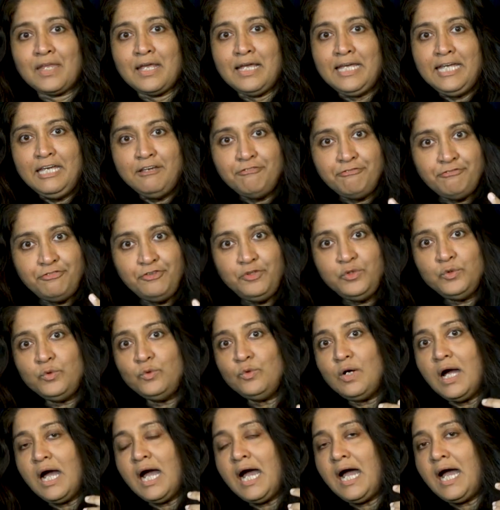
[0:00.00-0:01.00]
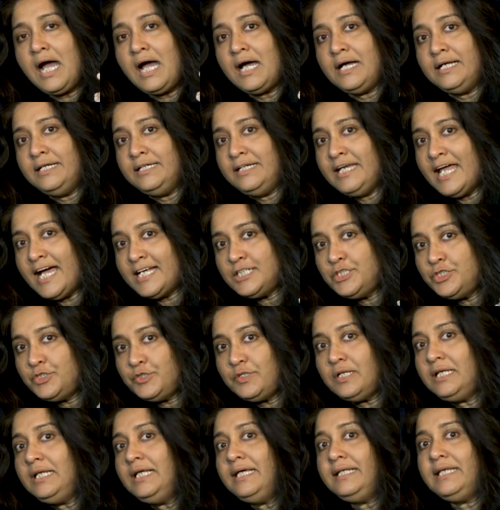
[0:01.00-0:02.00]
If you are
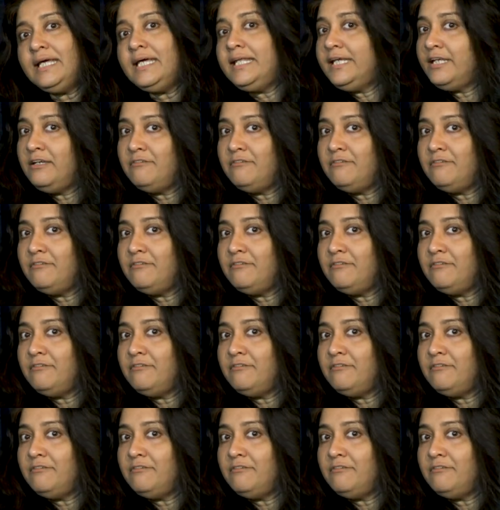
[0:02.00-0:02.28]
naturally in an